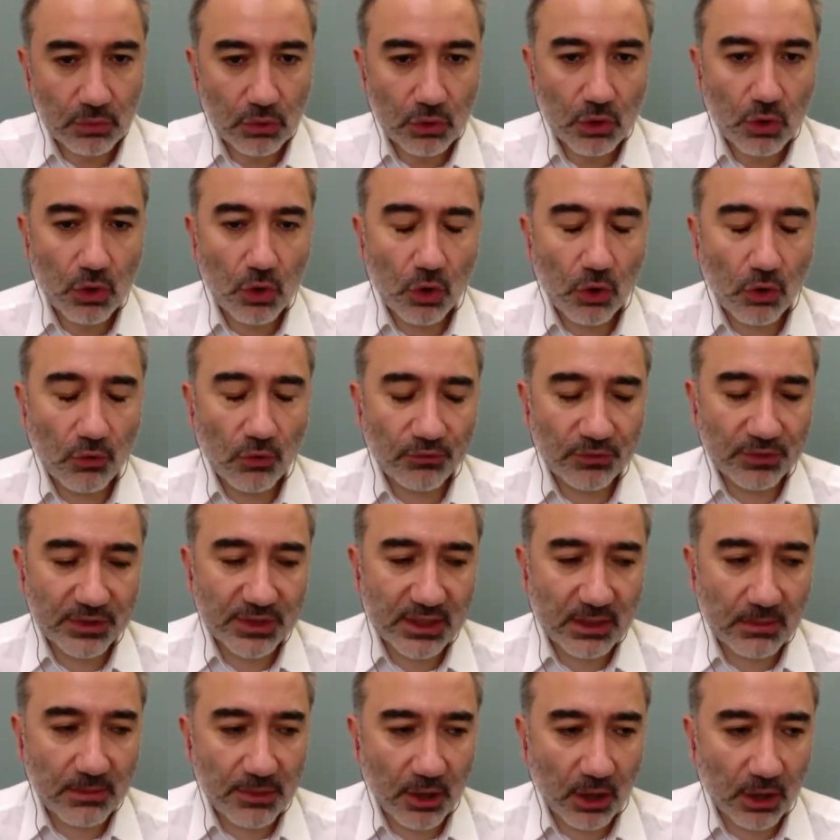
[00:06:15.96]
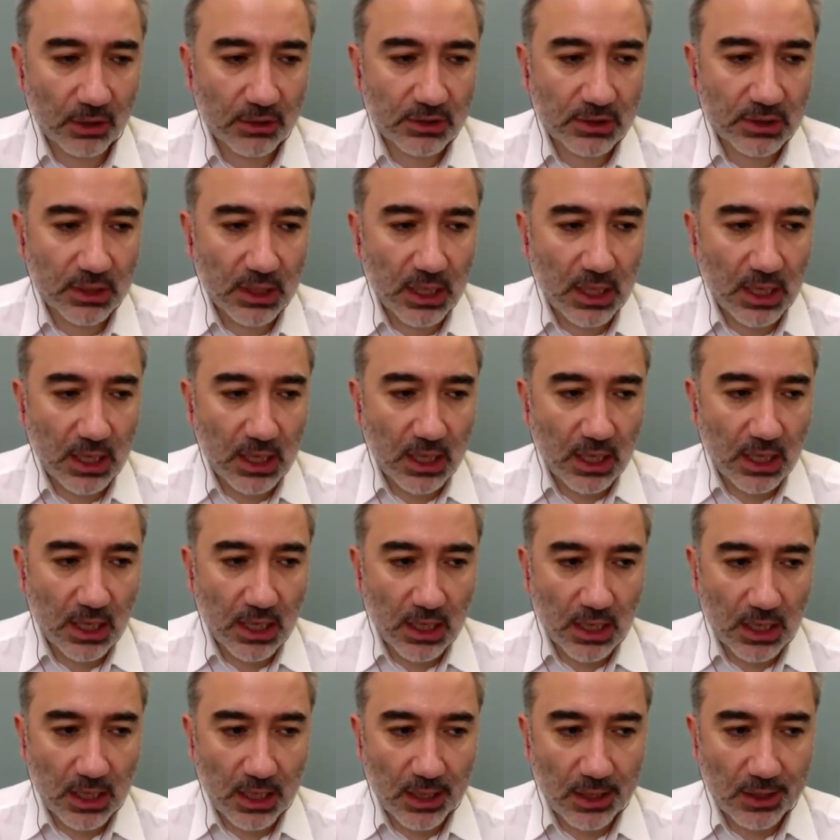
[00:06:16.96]
offer some thoughts.
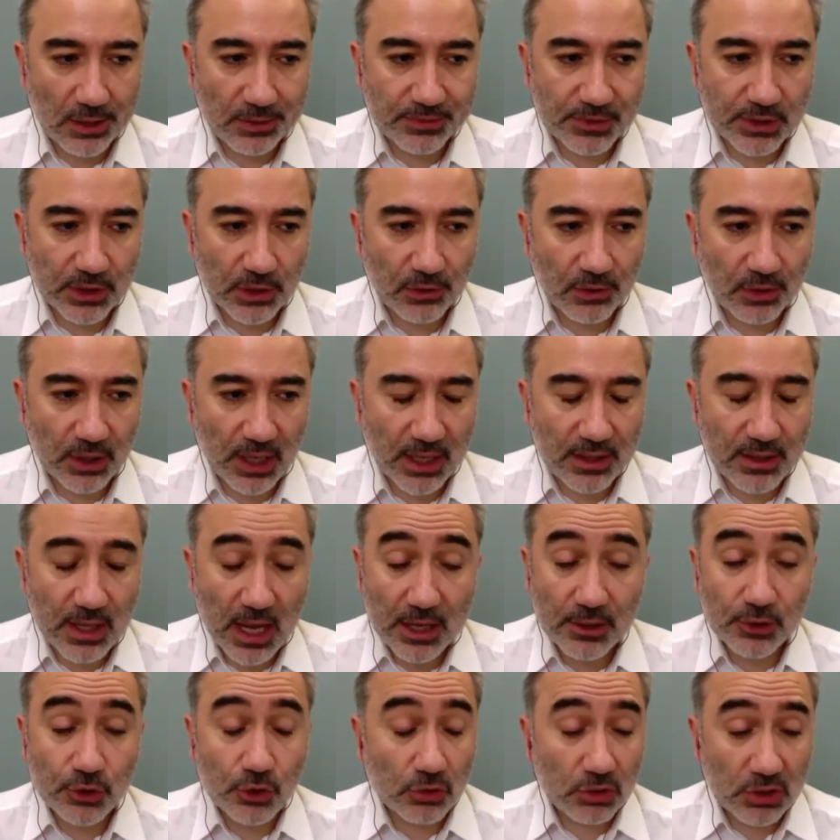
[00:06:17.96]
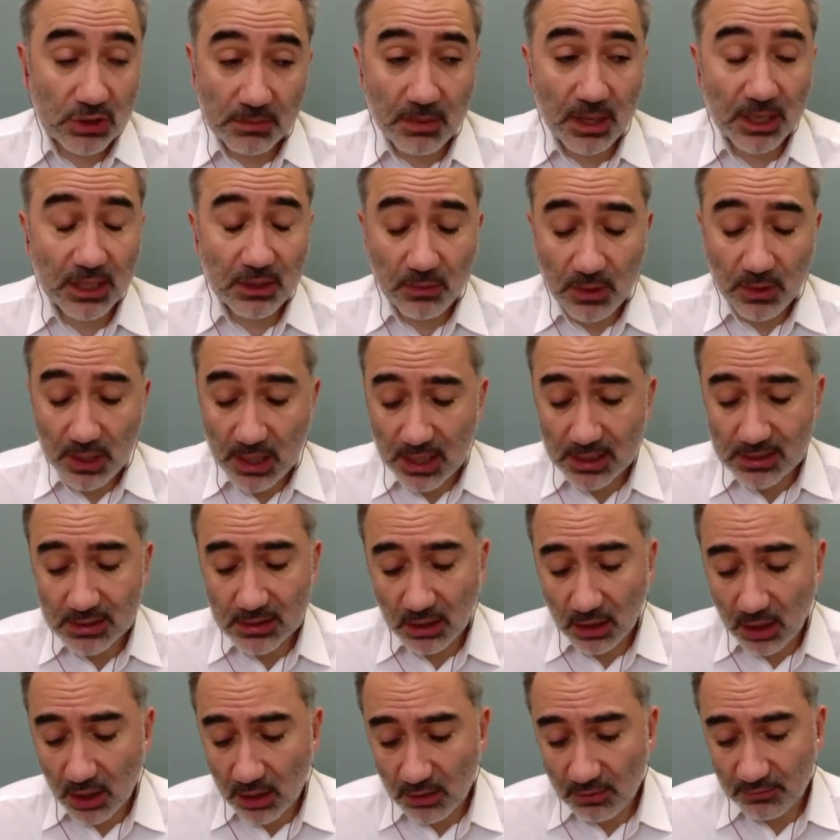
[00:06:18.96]
And Turkey, by the way, has a
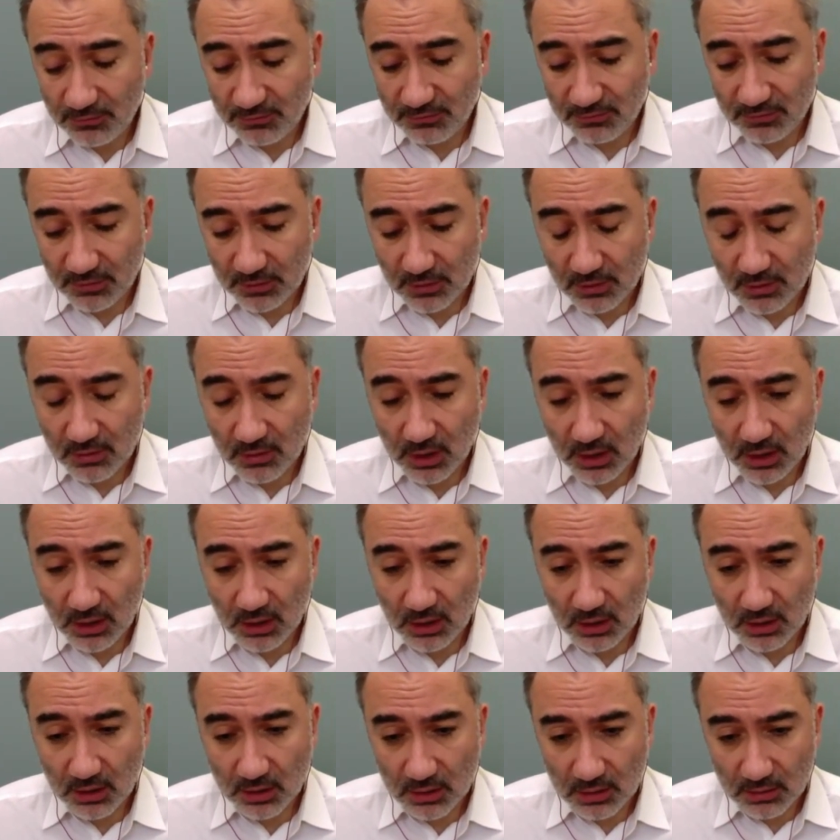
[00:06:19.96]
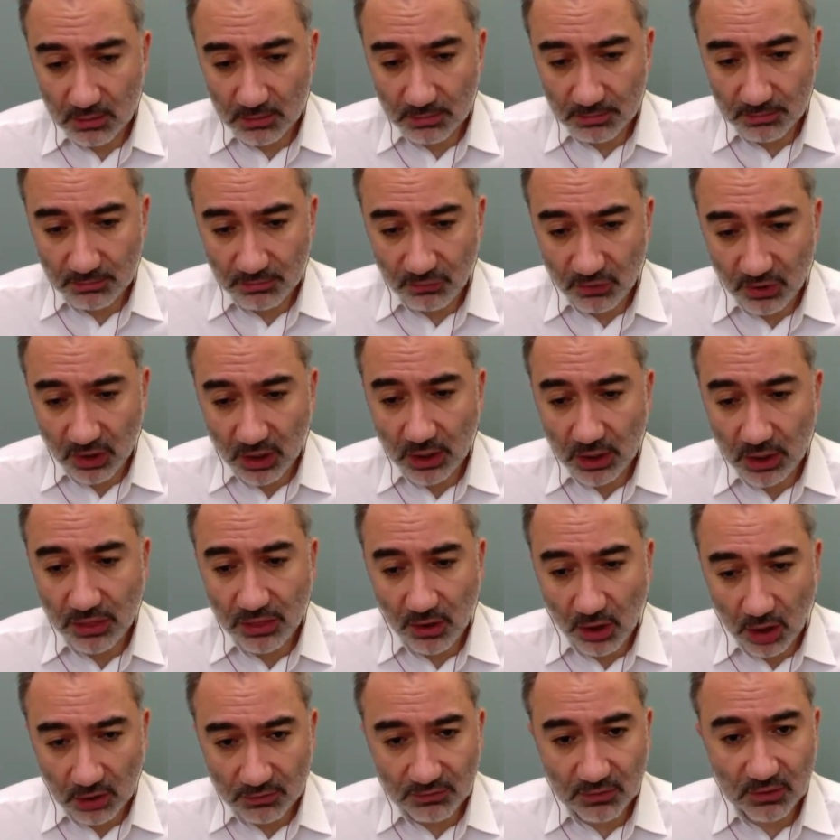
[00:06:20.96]
lot of very
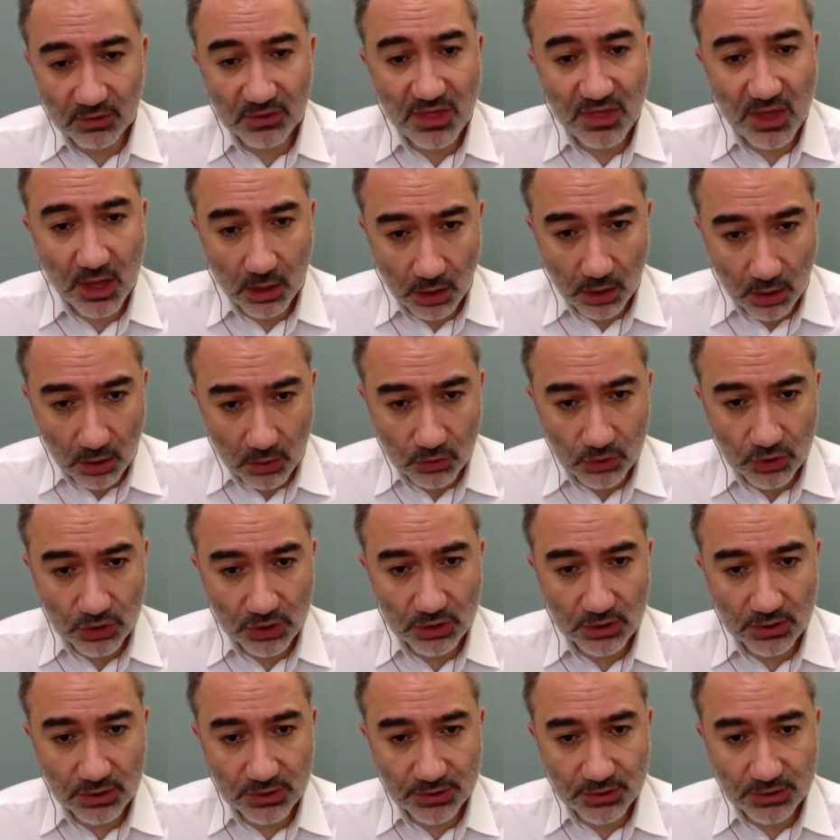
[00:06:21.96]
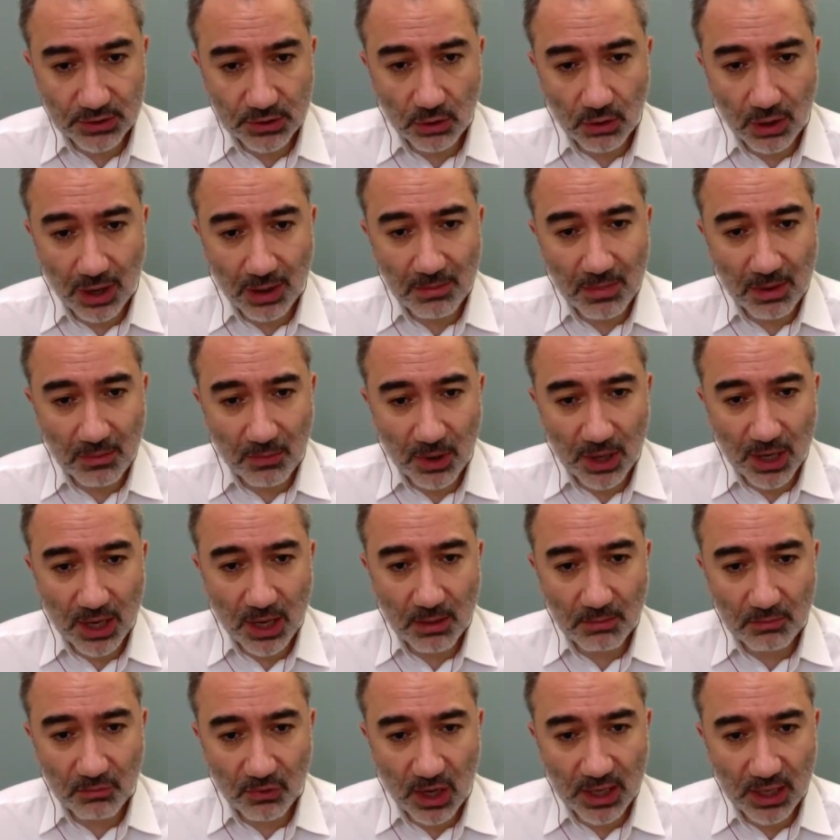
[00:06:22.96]
thoughtful theologians. So when I'm
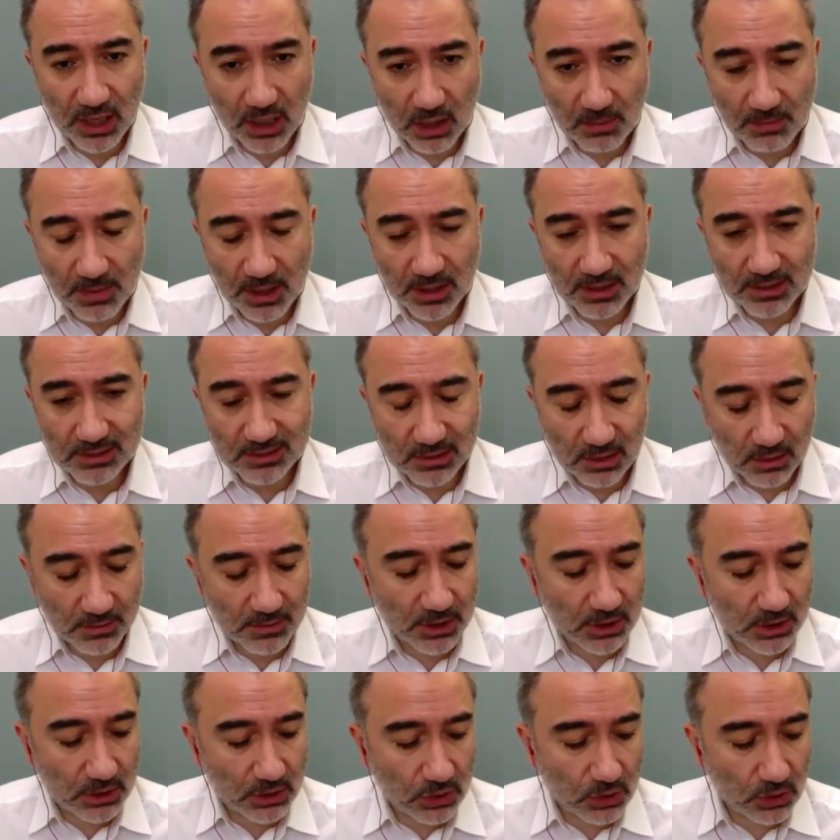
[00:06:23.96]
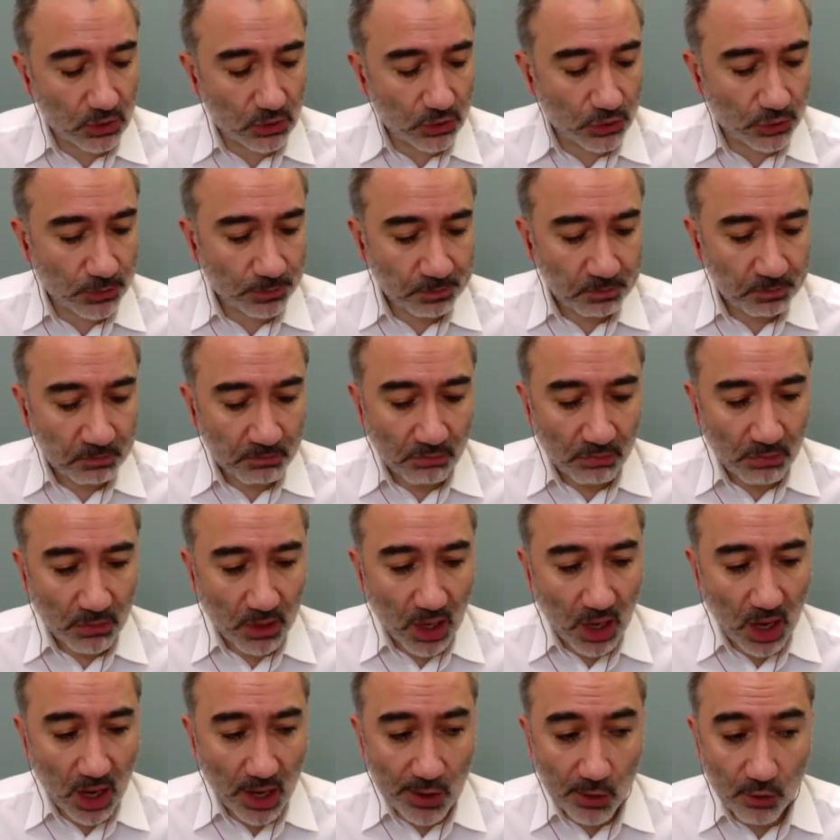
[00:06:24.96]
writing about Islamic issues,
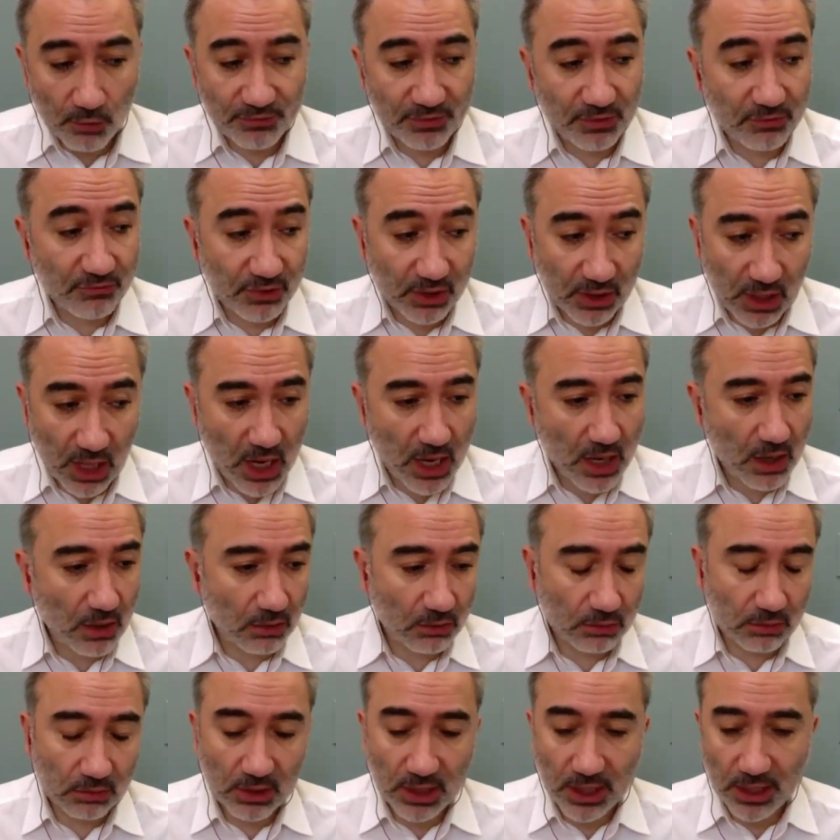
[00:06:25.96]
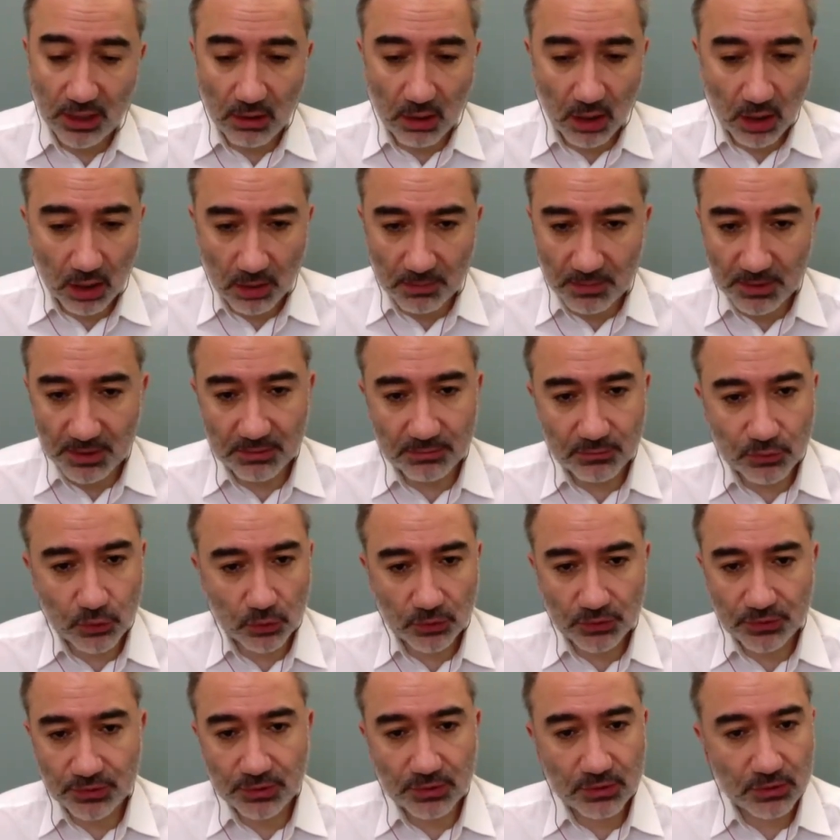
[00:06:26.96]
I often rely on late Ottoman
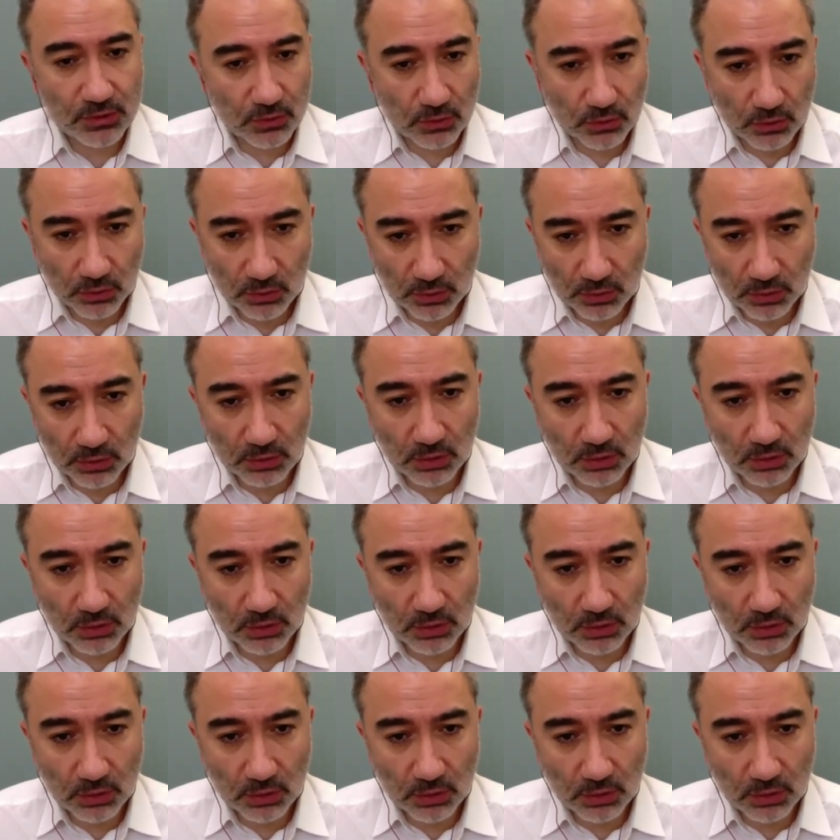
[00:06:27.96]
sources or